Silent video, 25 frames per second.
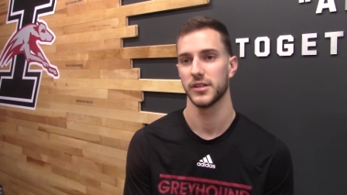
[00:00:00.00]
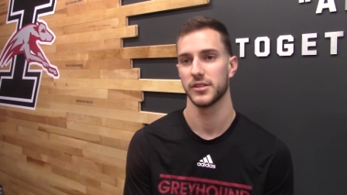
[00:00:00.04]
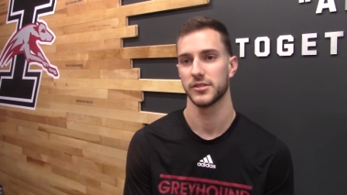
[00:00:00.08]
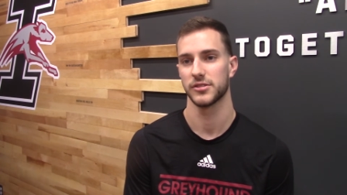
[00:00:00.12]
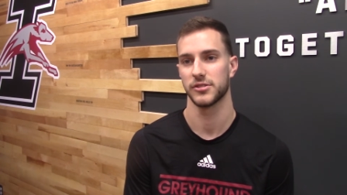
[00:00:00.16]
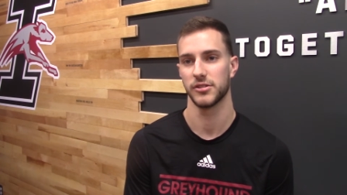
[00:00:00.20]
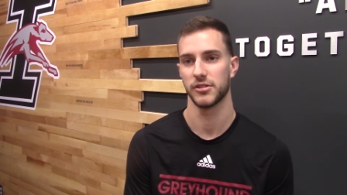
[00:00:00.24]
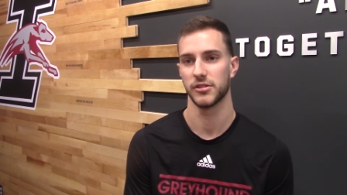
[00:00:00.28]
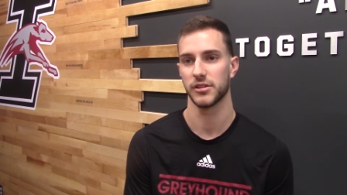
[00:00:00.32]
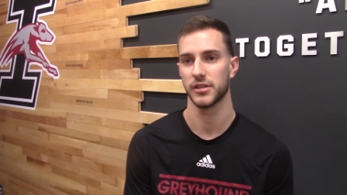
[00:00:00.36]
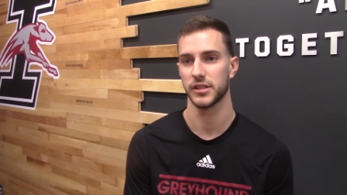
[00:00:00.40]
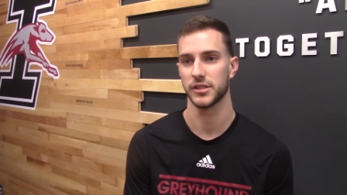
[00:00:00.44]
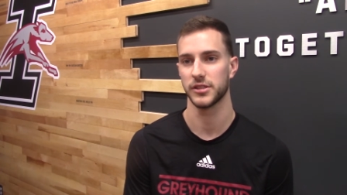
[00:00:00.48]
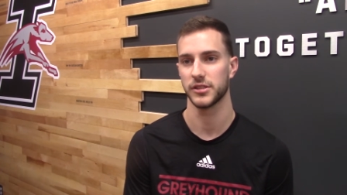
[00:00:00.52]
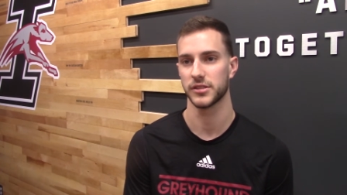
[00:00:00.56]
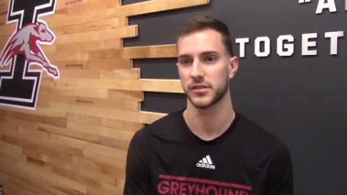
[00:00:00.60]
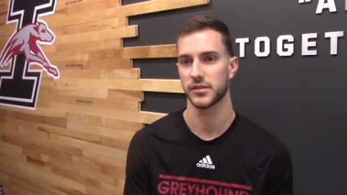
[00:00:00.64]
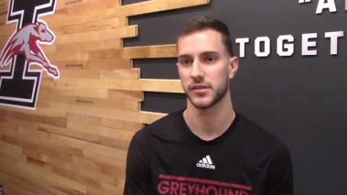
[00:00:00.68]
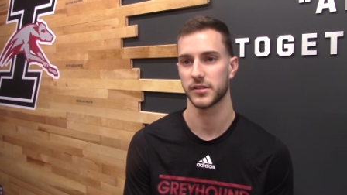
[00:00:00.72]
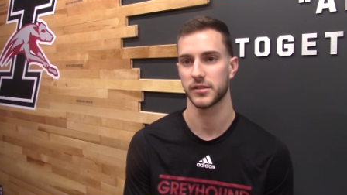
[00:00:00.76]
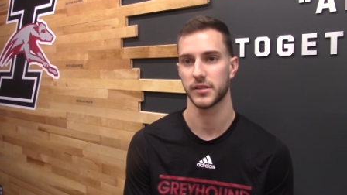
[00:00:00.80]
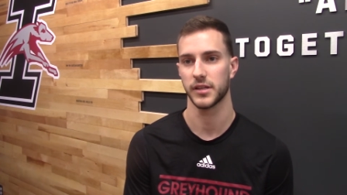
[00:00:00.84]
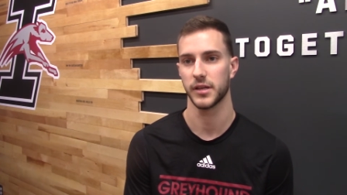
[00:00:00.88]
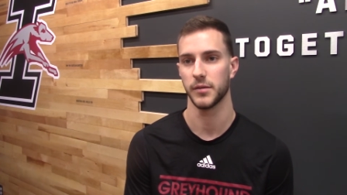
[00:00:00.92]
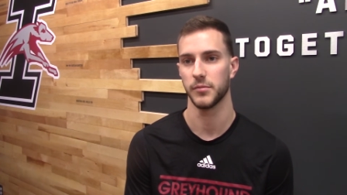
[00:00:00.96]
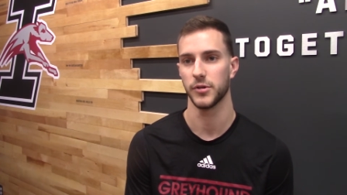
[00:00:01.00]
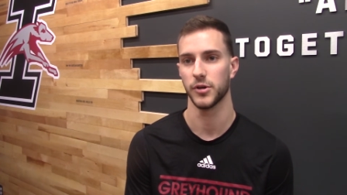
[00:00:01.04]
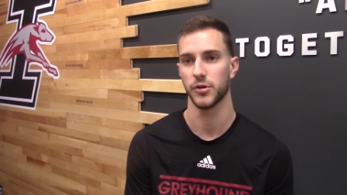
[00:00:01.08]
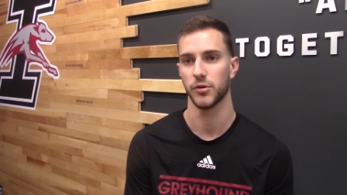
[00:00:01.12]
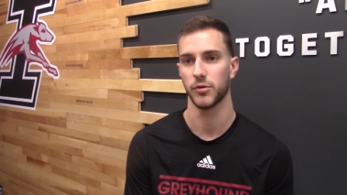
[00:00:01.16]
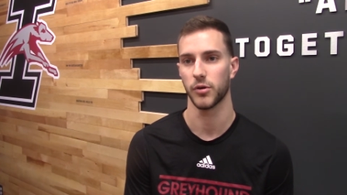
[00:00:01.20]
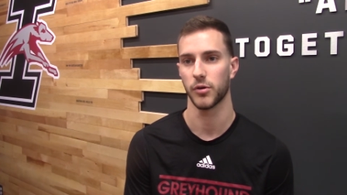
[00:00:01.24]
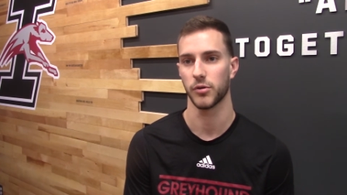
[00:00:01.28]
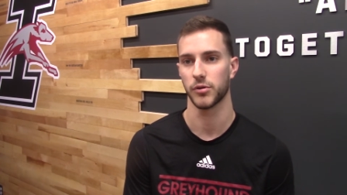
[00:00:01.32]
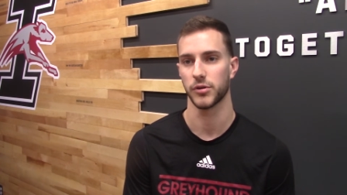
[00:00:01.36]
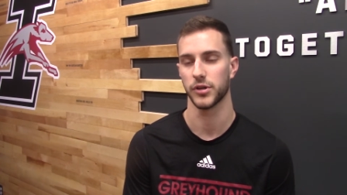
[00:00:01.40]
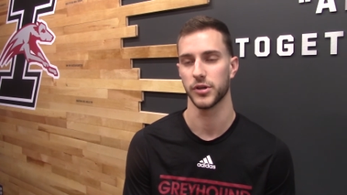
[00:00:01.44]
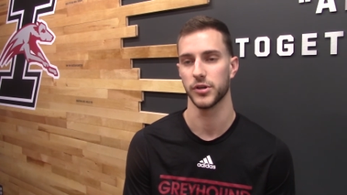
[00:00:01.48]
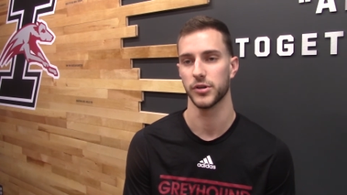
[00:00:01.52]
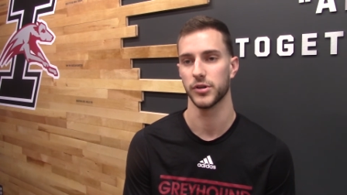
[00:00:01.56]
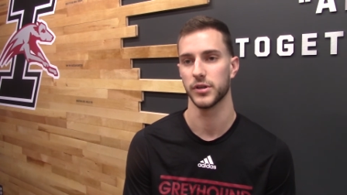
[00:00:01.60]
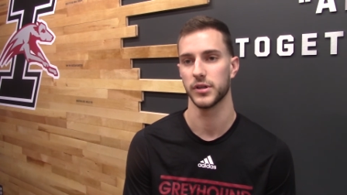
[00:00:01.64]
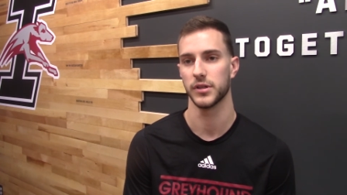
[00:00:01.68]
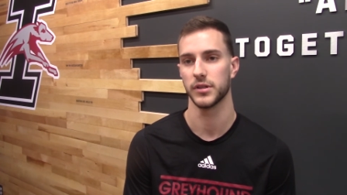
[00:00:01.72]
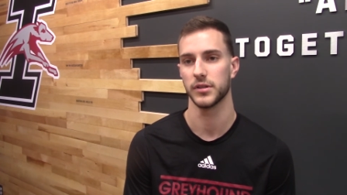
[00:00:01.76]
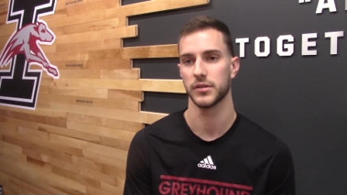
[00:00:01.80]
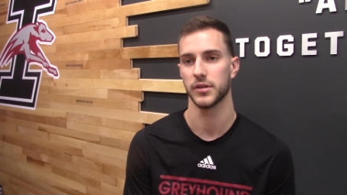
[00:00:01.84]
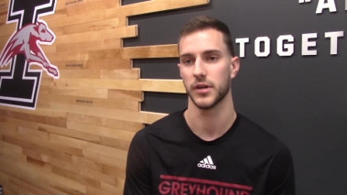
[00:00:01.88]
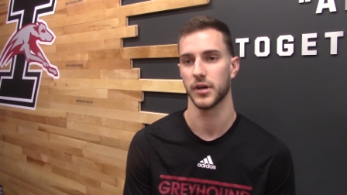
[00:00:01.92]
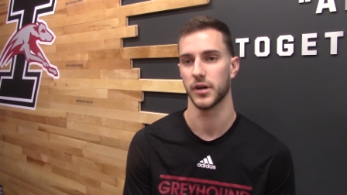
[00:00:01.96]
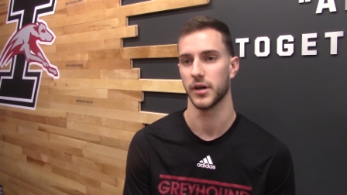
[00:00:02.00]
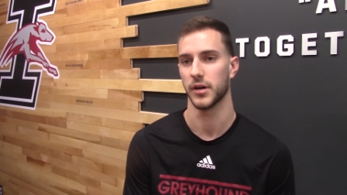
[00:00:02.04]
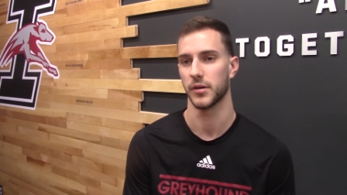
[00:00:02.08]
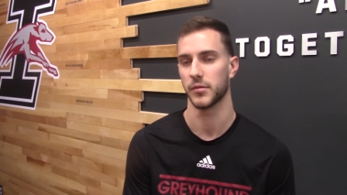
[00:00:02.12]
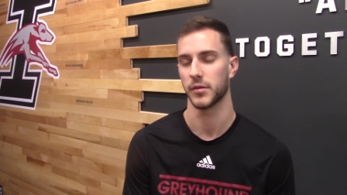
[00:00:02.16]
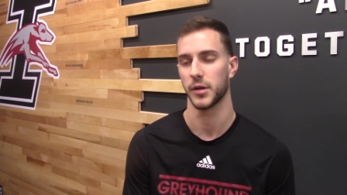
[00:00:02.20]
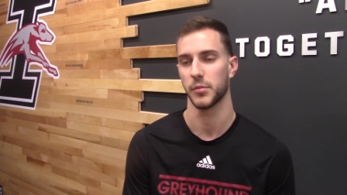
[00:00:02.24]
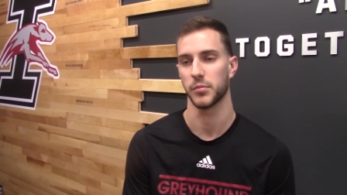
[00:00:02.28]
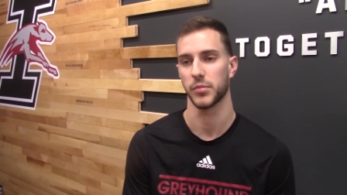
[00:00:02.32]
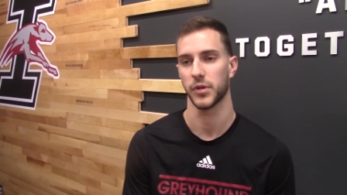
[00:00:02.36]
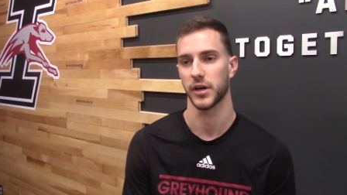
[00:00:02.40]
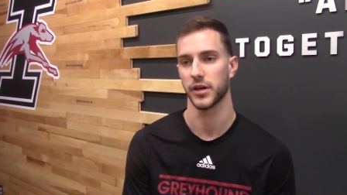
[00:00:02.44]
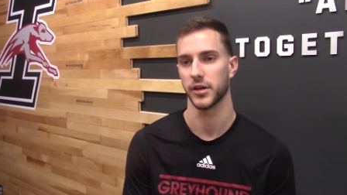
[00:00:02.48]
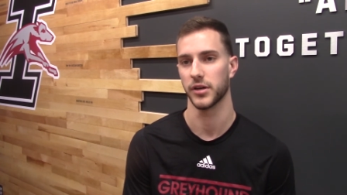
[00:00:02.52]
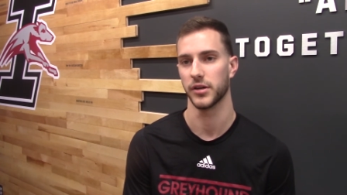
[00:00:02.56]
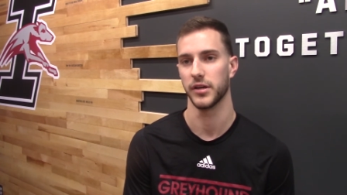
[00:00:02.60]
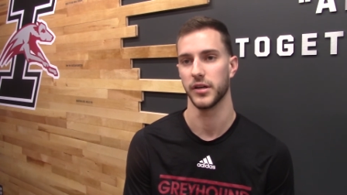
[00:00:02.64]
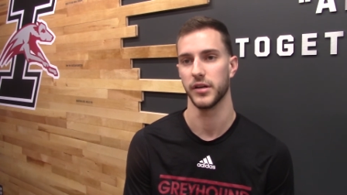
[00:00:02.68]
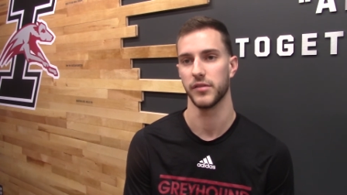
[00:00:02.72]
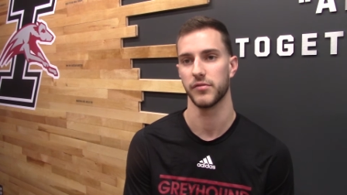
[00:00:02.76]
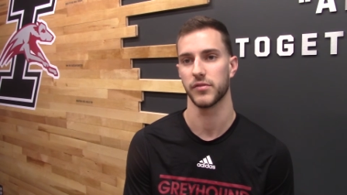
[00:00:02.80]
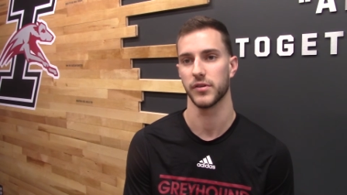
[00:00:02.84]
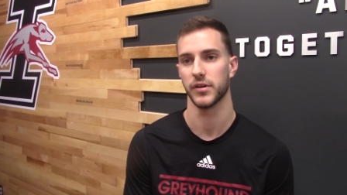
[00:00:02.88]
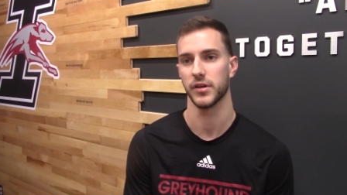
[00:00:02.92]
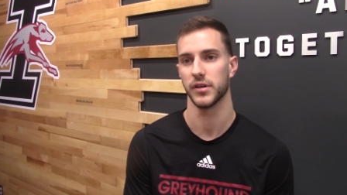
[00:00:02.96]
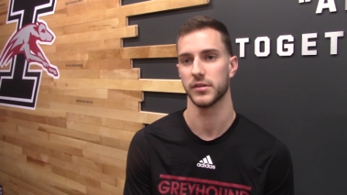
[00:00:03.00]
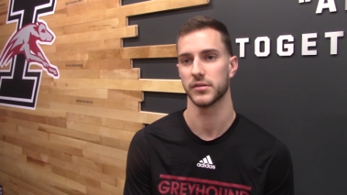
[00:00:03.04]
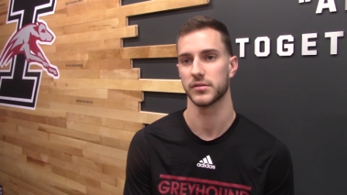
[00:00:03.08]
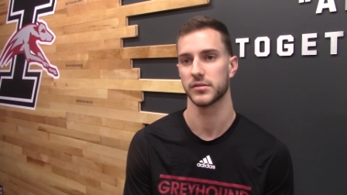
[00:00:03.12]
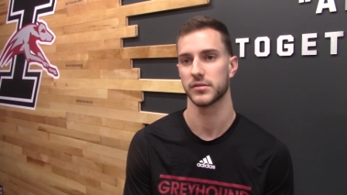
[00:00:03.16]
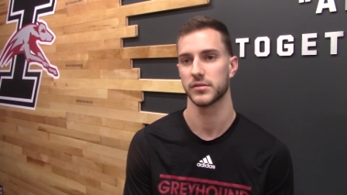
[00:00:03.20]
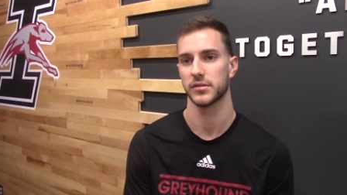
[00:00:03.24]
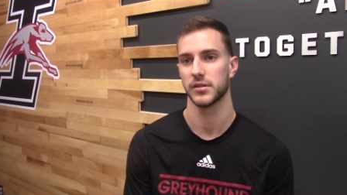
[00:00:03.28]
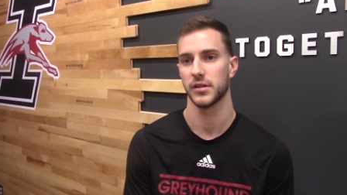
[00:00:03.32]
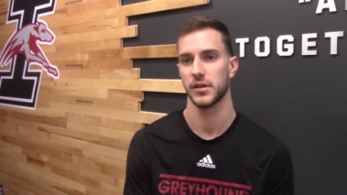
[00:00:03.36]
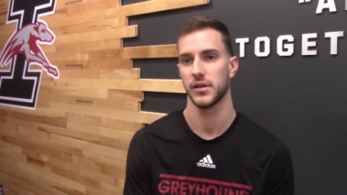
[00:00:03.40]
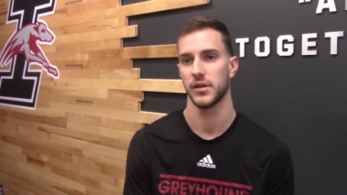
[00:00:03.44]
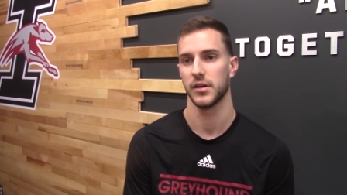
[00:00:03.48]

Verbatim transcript: So really just keep doing what we're doing, uh, keep playing good defense,